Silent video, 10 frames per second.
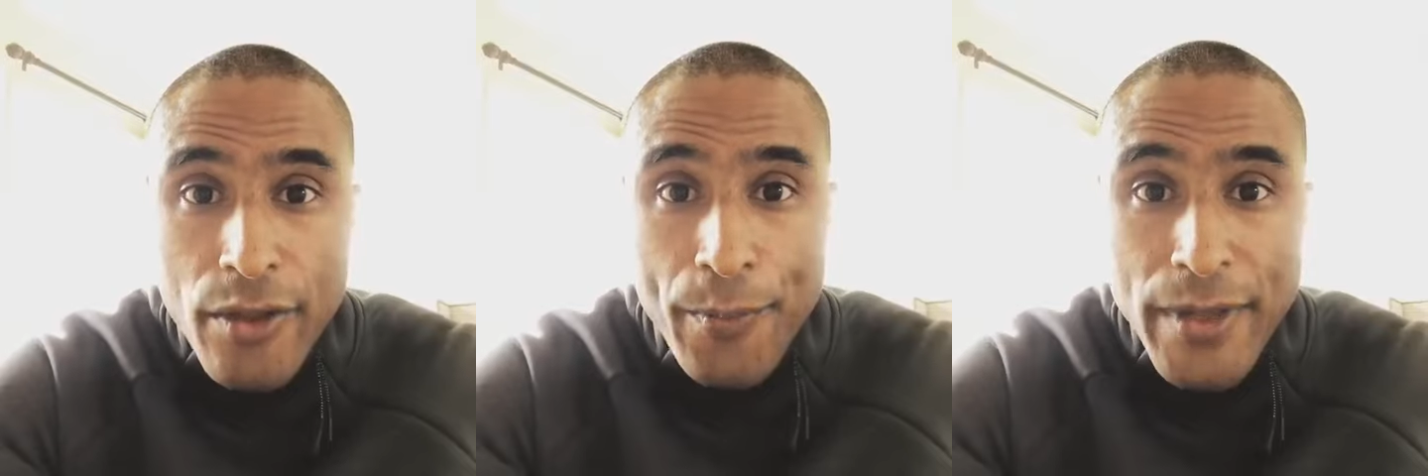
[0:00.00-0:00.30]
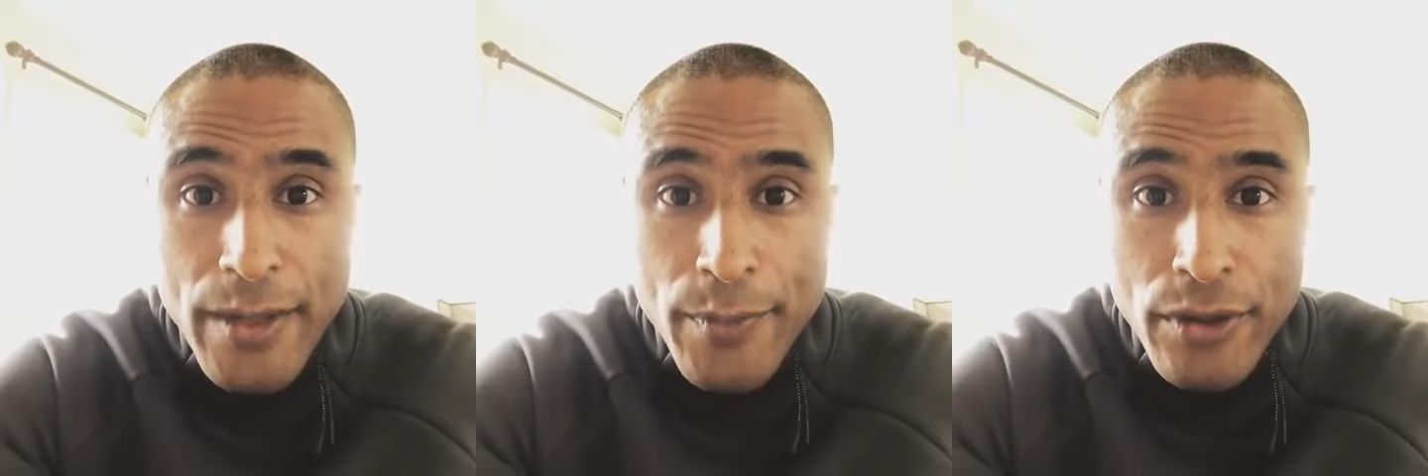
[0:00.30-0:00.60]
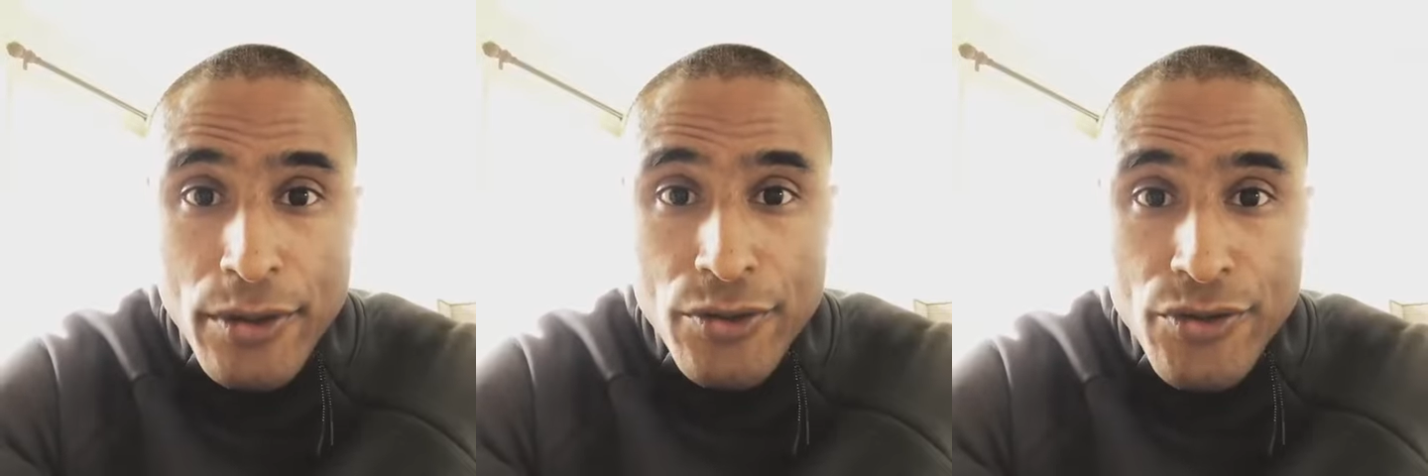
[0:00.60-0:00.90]
the
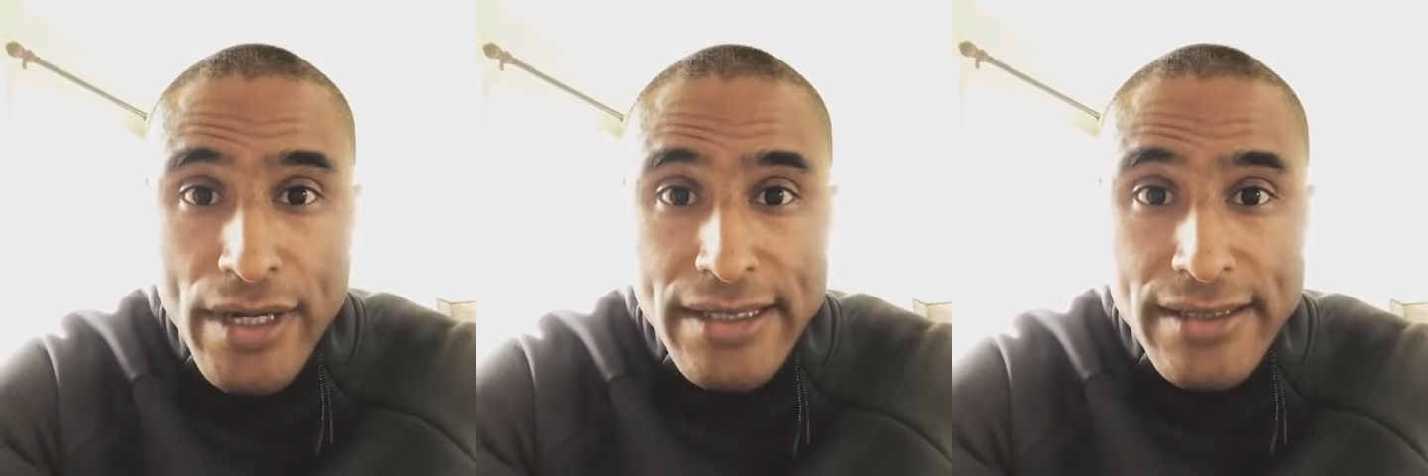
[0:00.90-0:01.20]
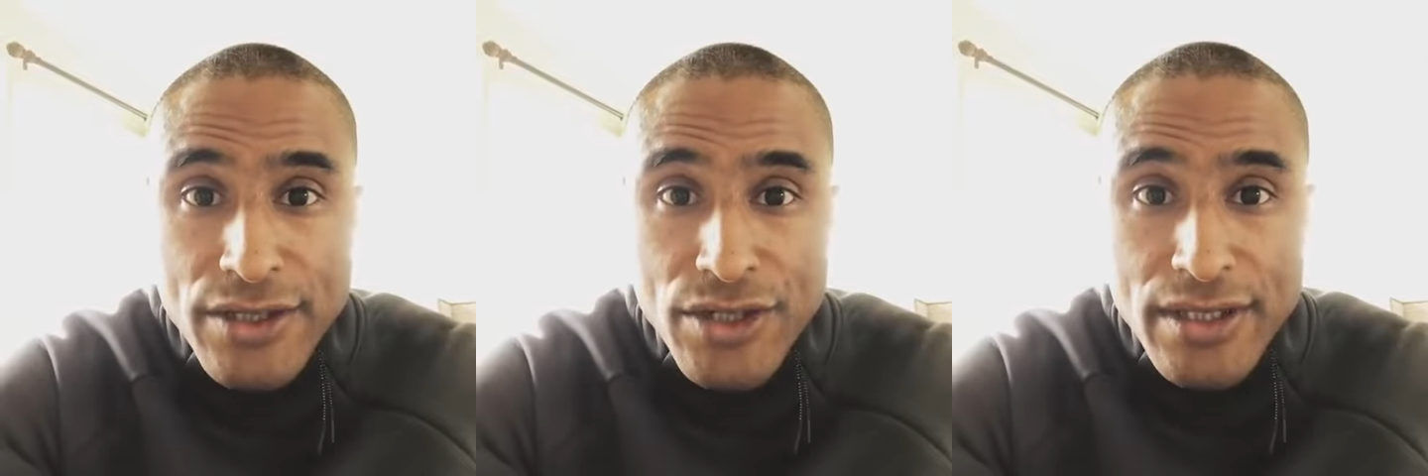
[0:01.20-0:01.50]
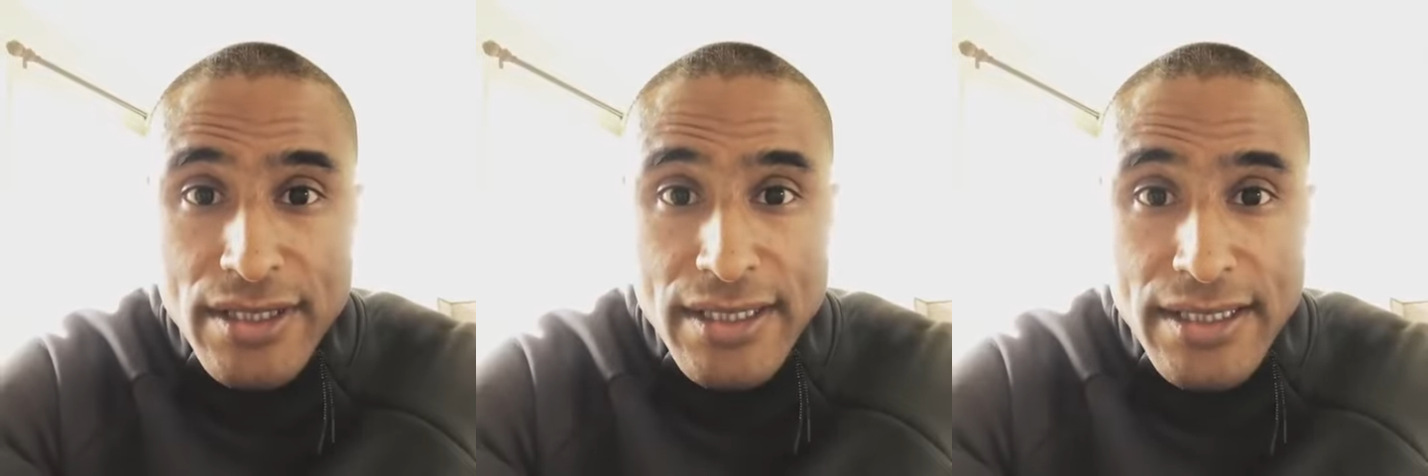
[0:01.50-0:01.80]
people who
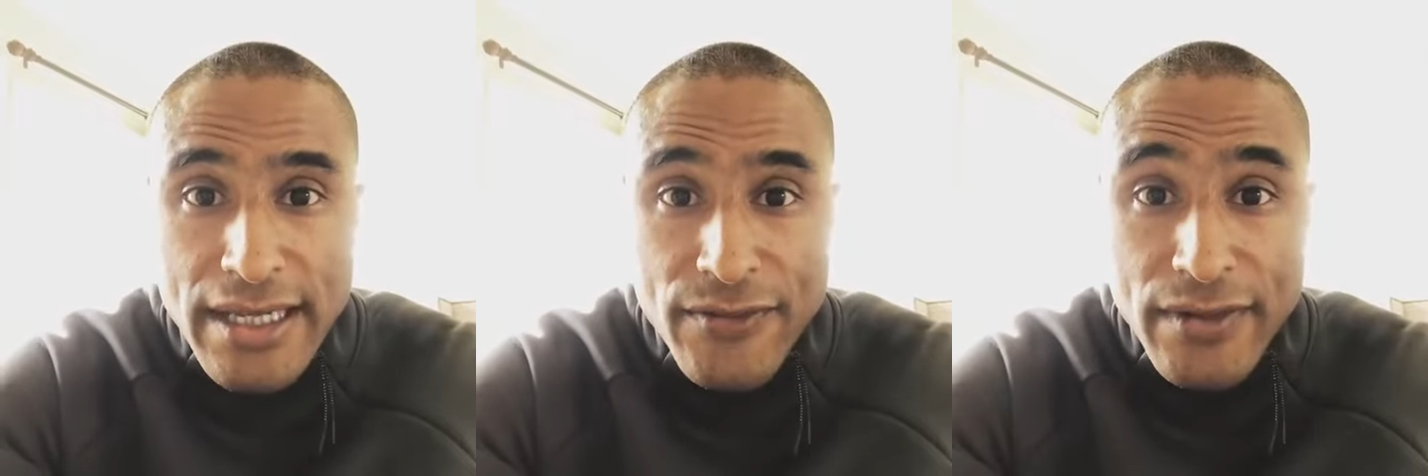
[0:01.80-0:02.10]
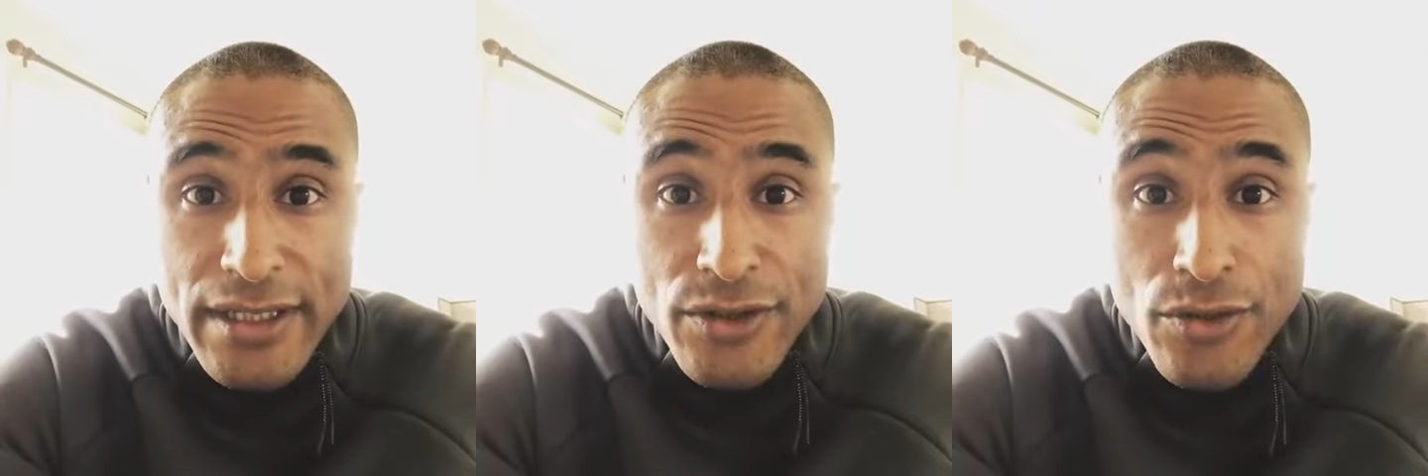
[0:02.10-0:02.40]
transition successfully